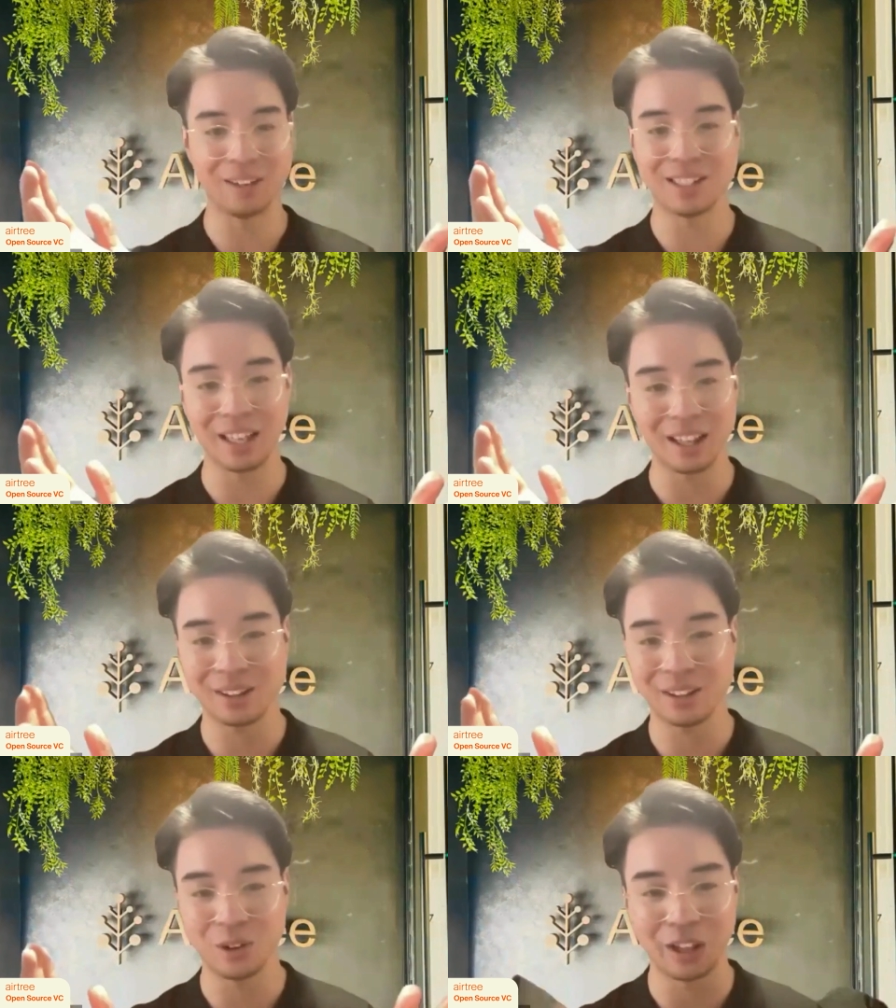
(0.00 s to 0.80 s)
it
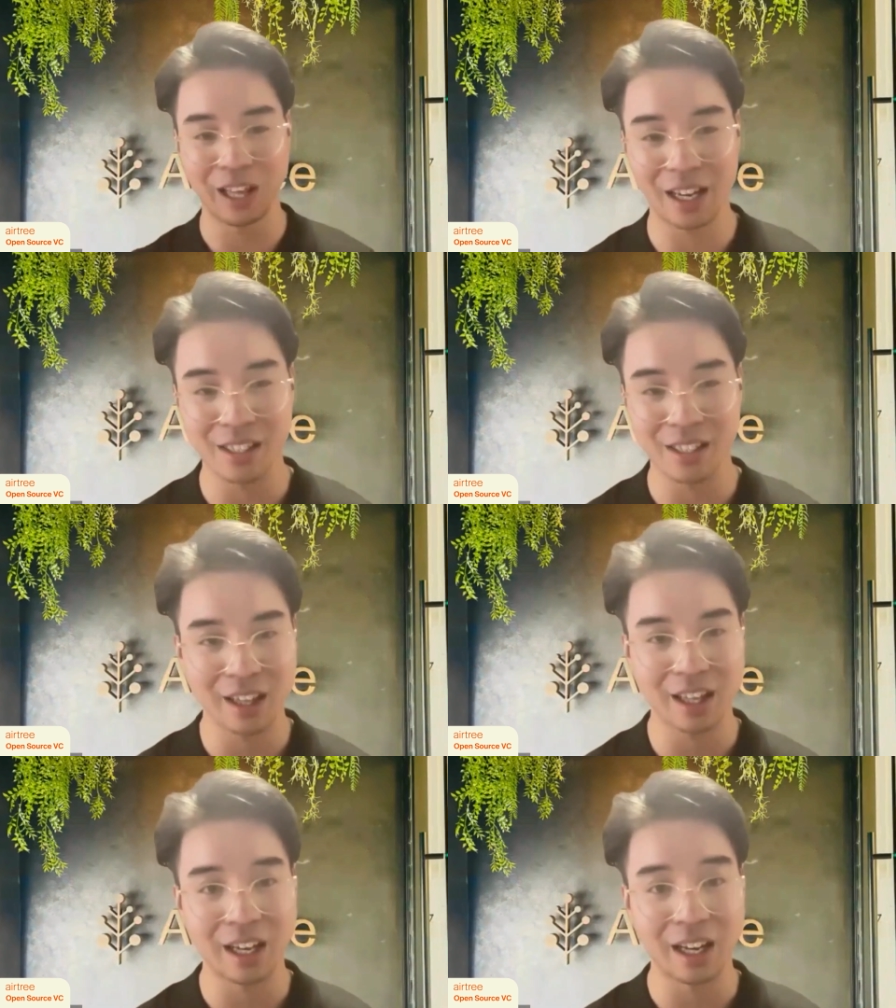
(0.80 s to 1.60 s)
together. You really had it
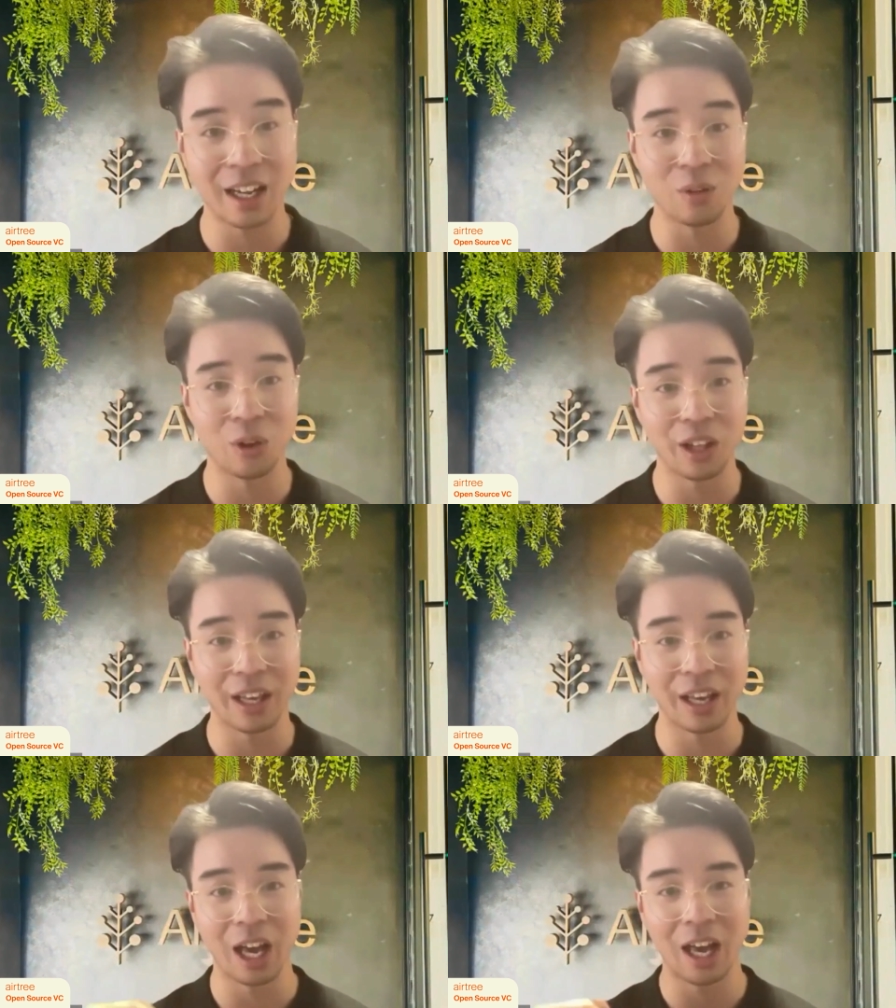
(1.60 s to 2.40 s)
together. And it
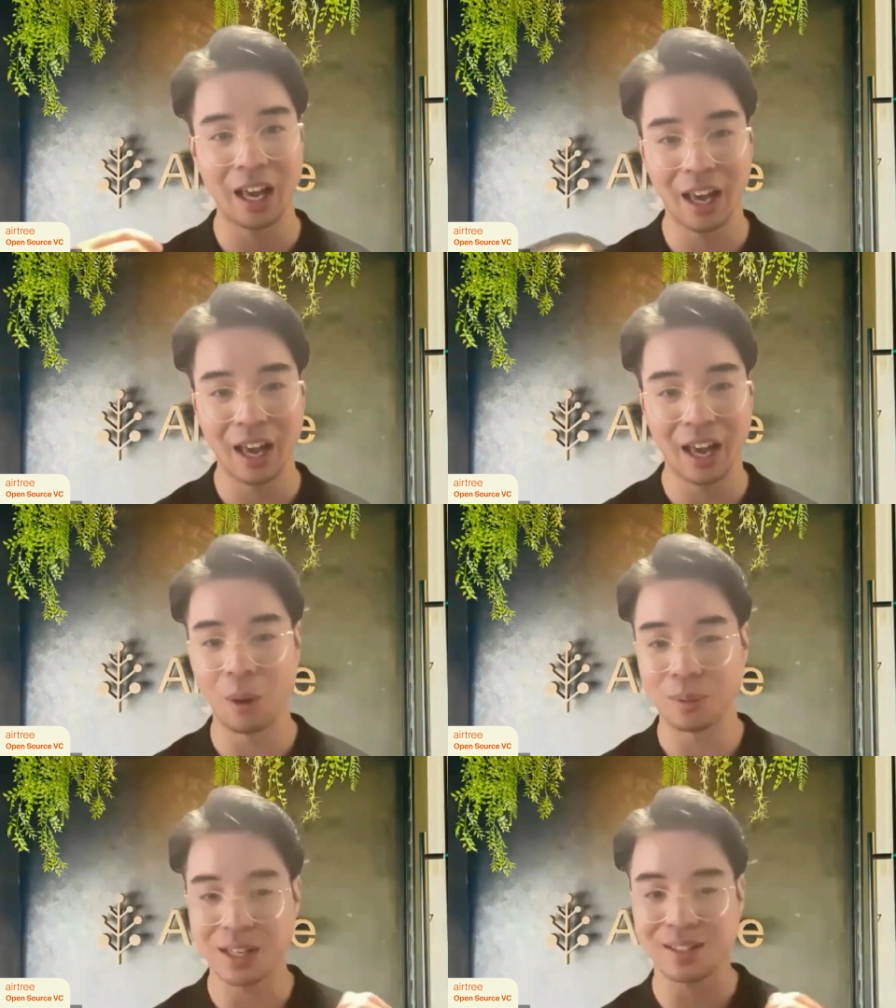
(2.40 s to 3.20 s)
really
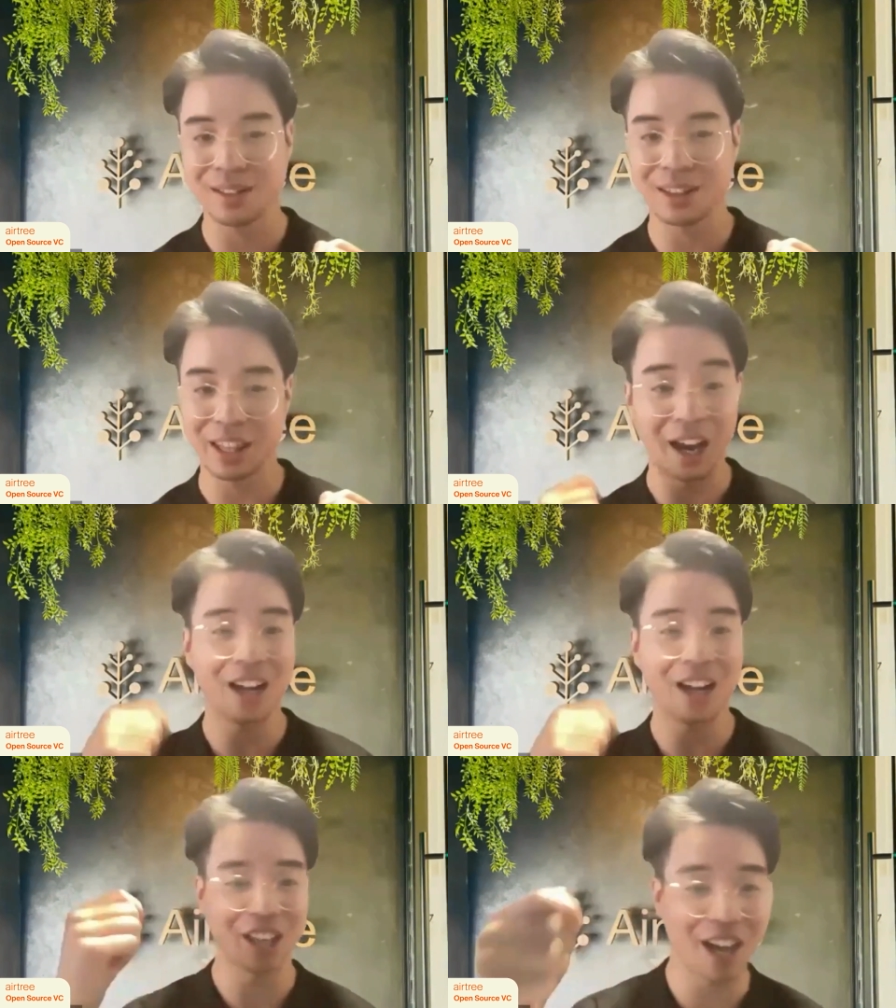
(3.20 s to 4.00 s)
helped us
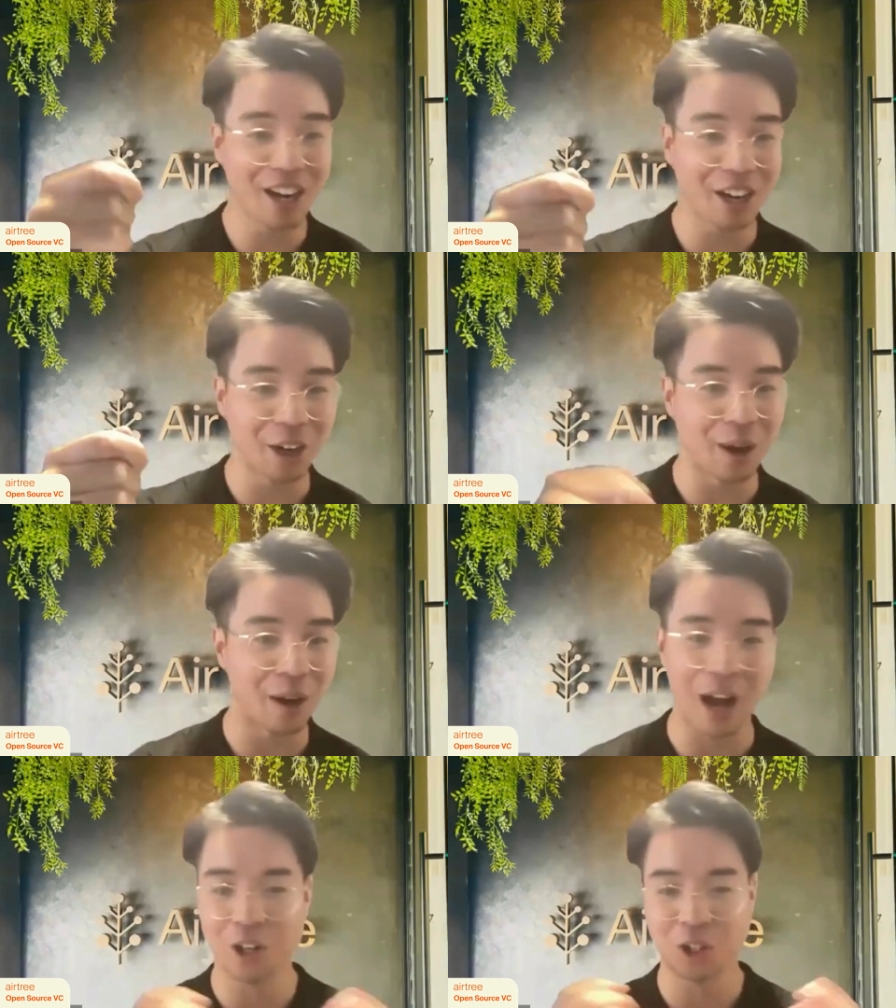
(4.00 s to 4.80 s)
think actually harder
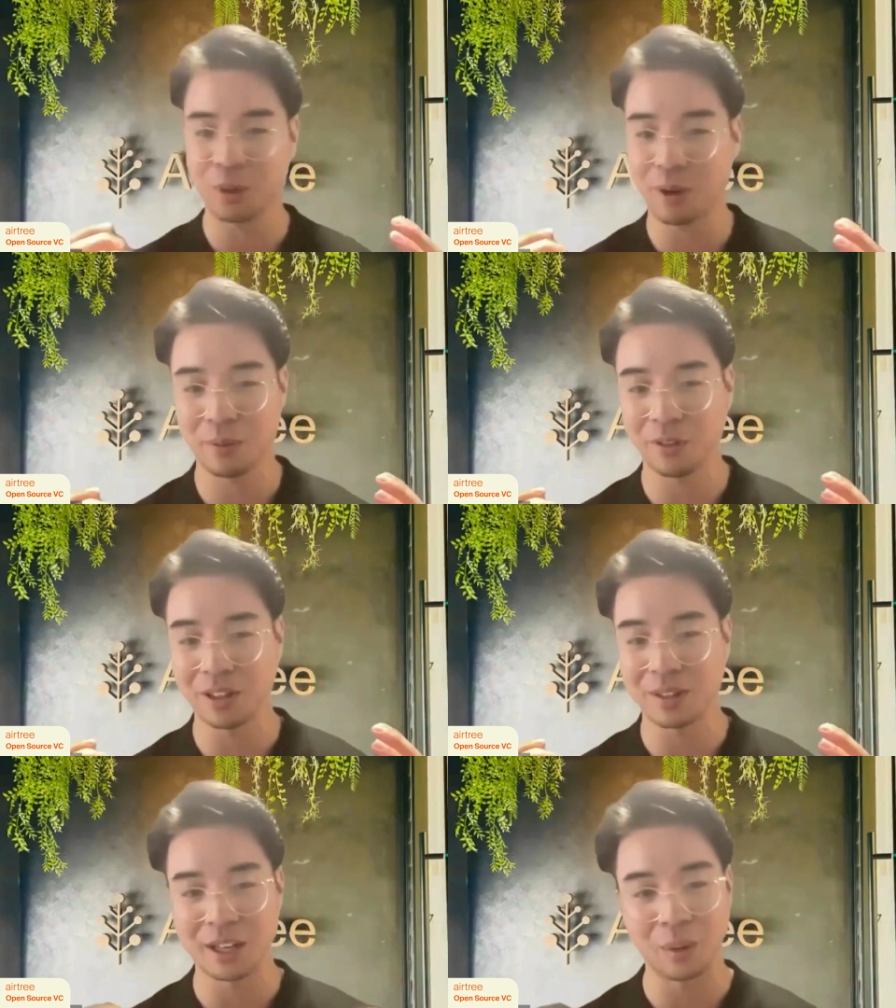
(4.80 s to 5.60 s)
about how should we prep
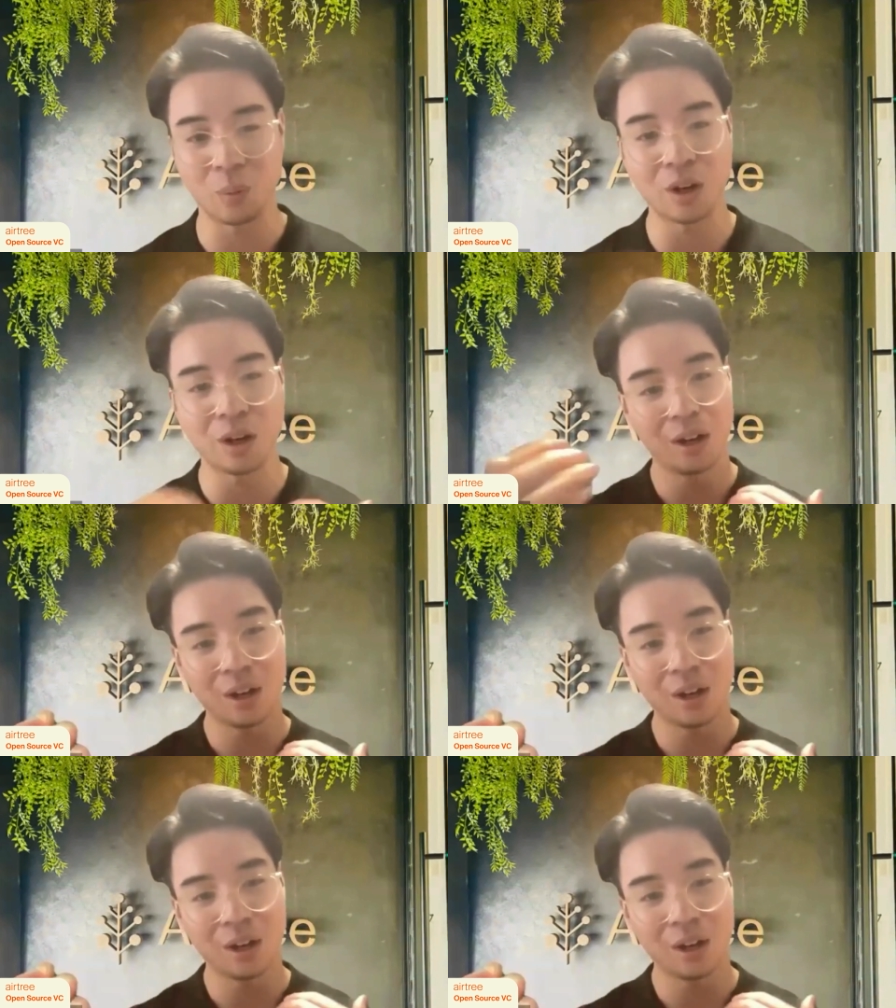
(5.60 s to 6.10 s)
for this meeting? What